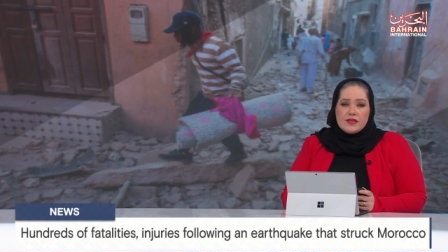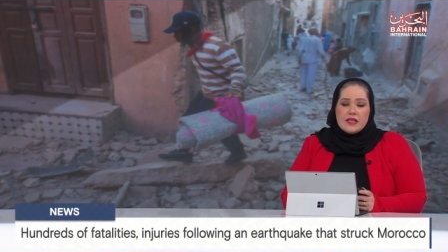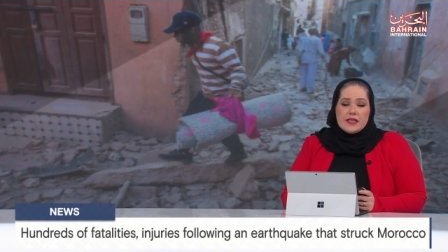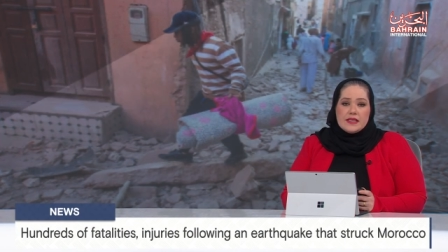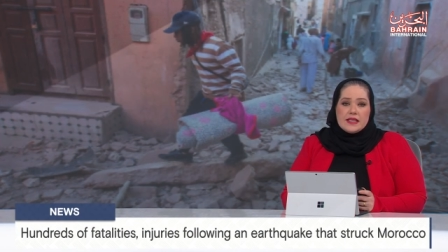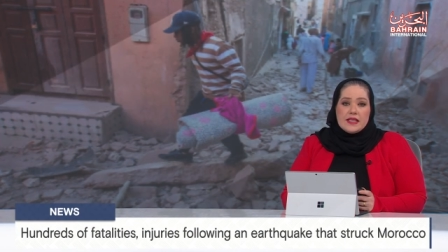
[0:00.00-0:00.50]

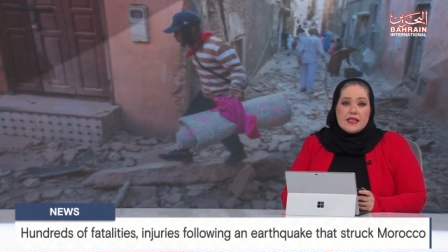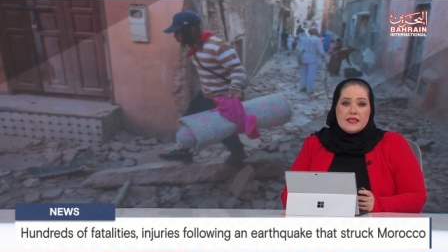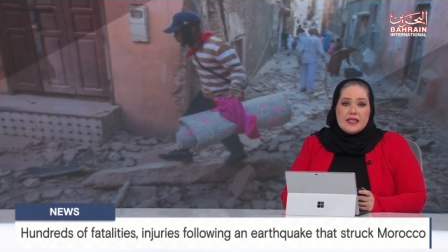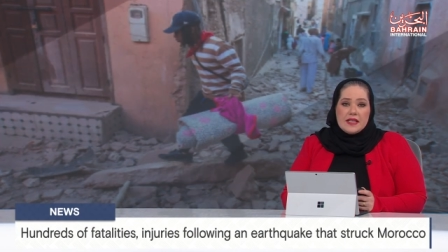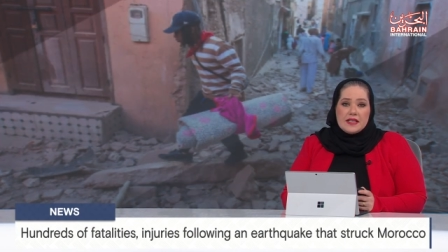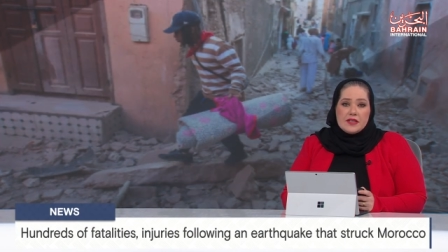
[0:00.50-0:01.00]
resulting in the
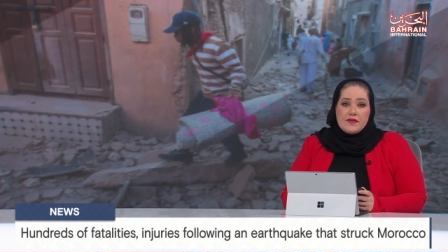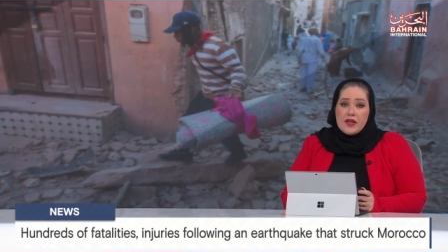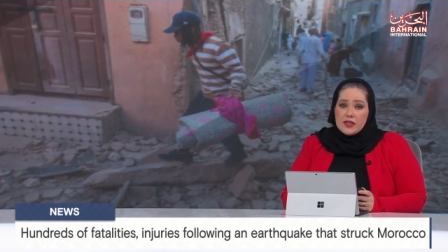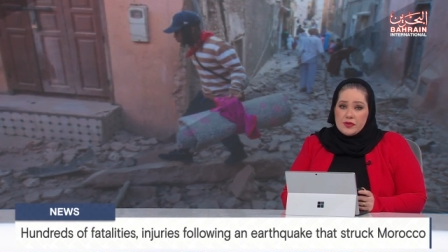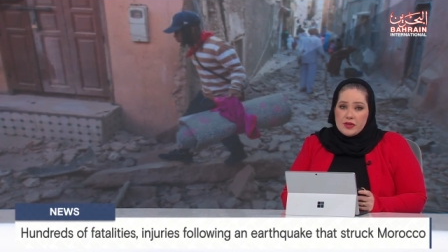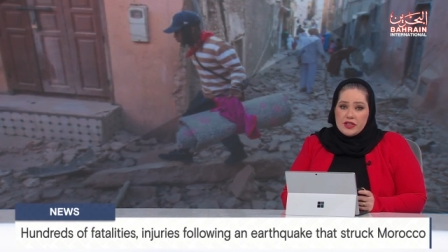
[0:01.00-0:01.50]
deaths of
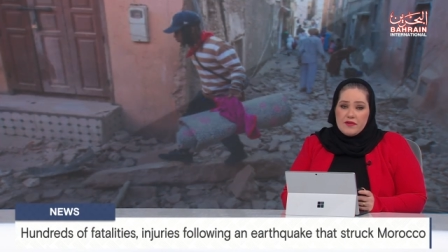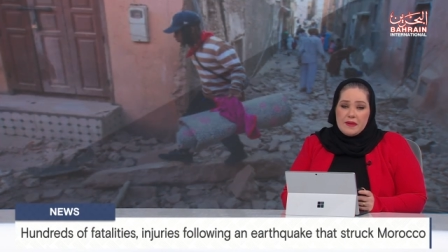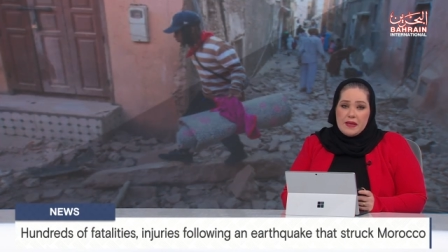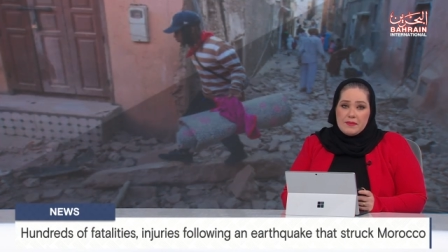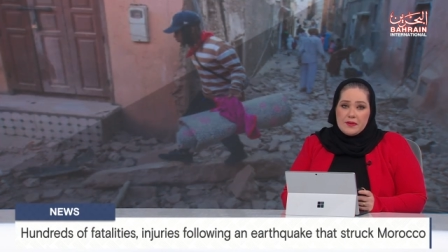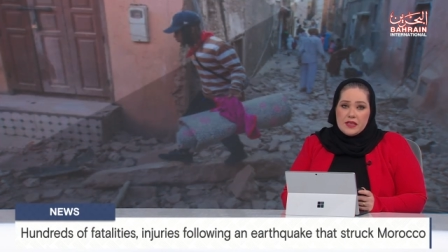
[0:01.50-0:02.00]
hundreds of
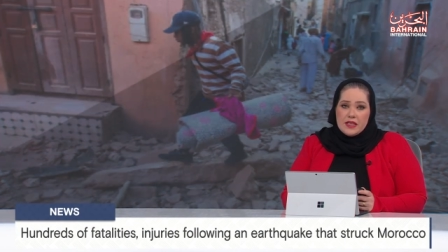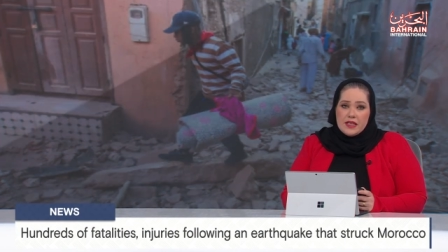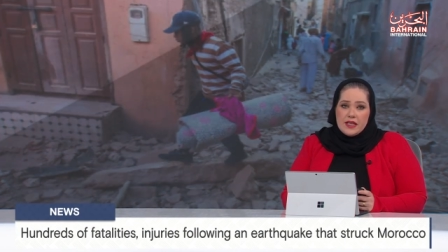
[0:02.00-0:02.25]
people